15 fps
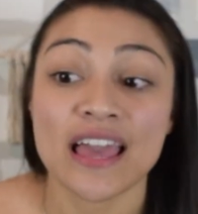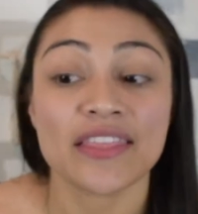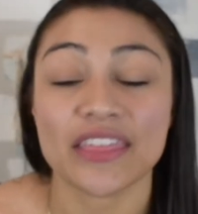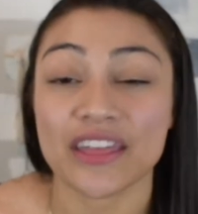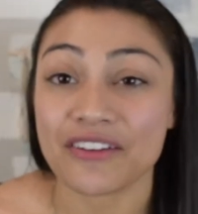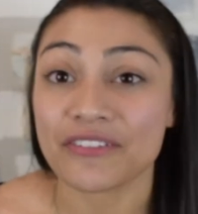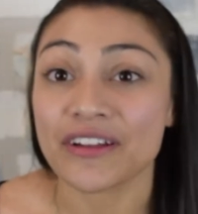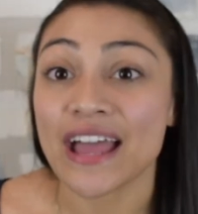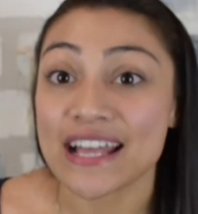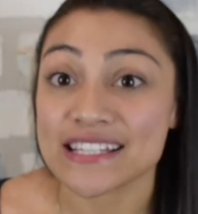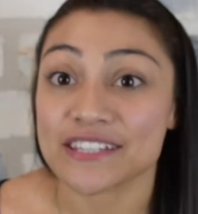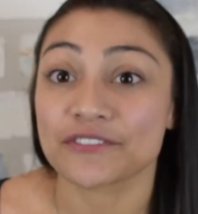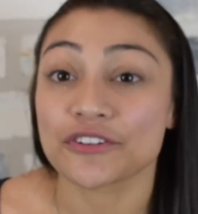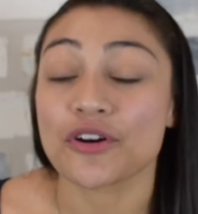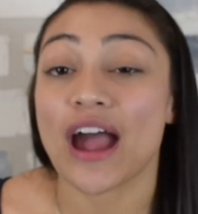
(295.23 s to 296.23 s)
Think of it as
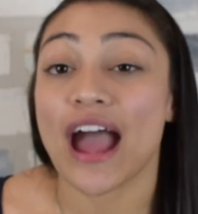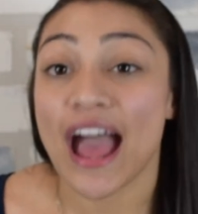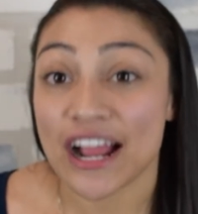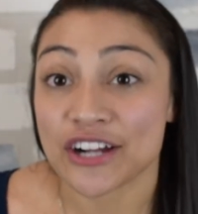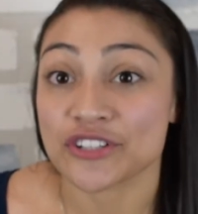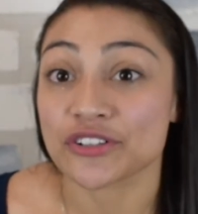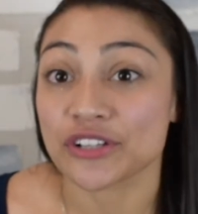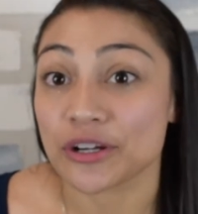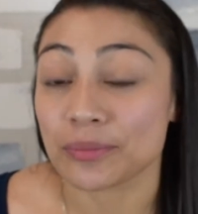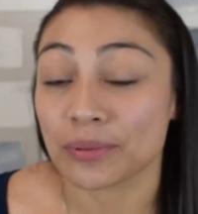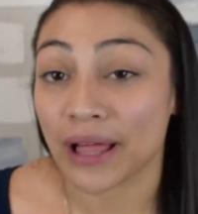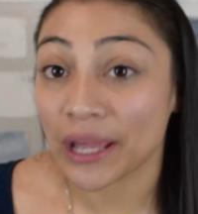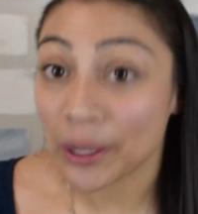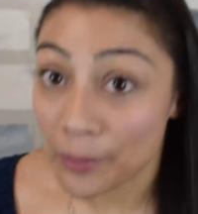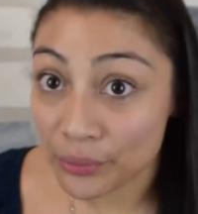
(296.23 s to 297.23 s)
if you're actually
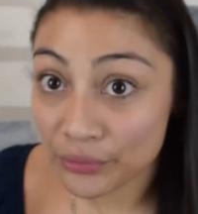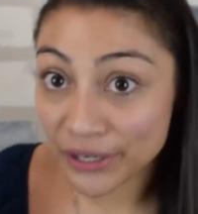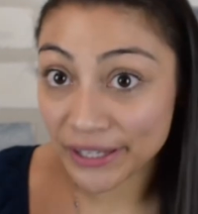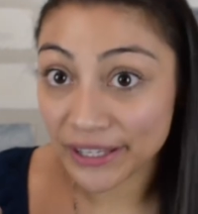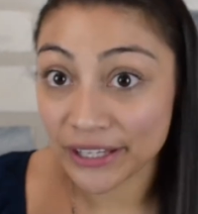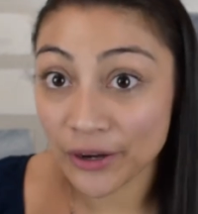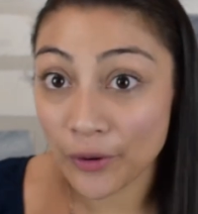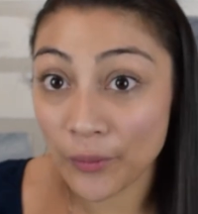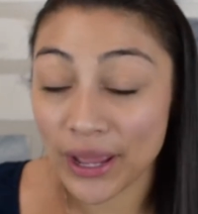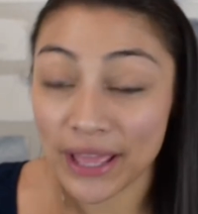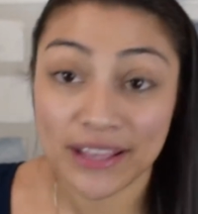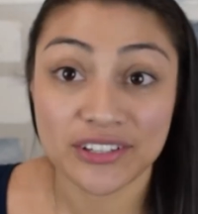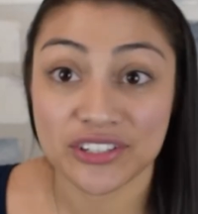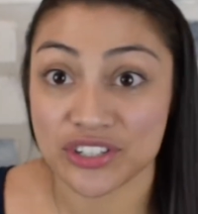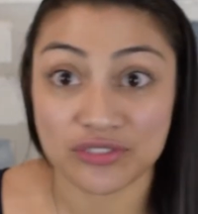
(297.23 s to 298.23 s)
applying brick in a
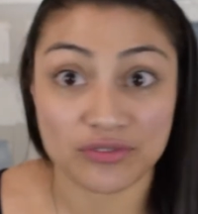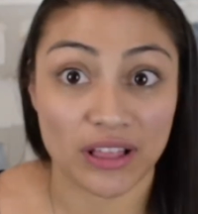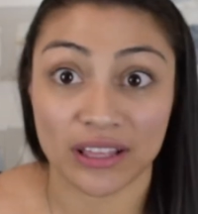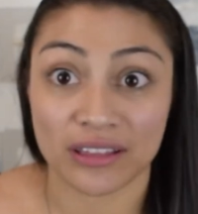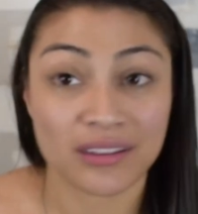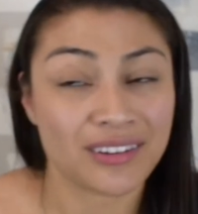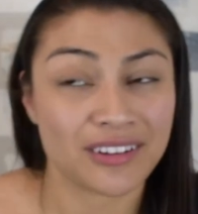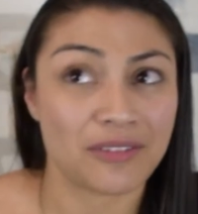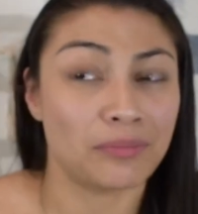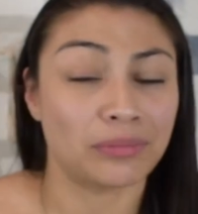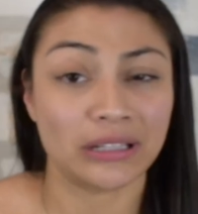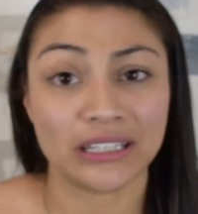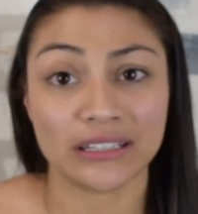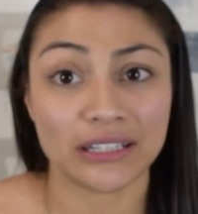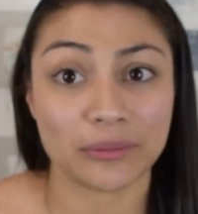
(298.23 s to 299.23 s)
way, just like
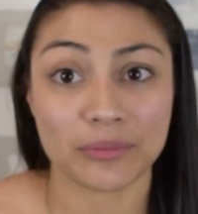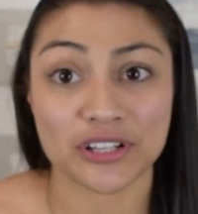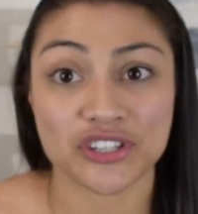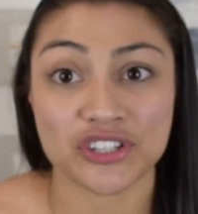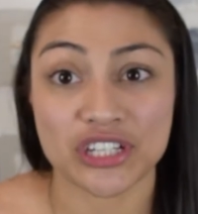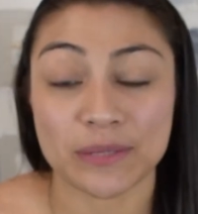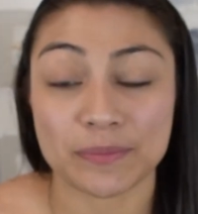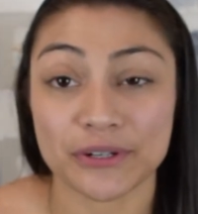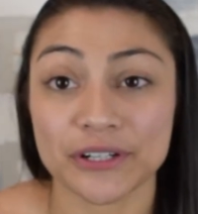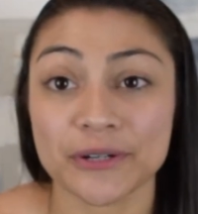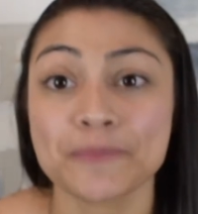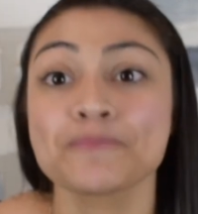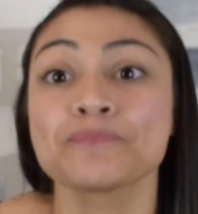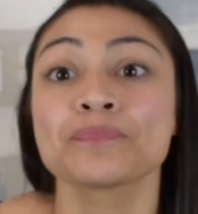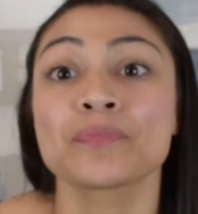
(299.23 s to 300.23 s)
completely much cheaper.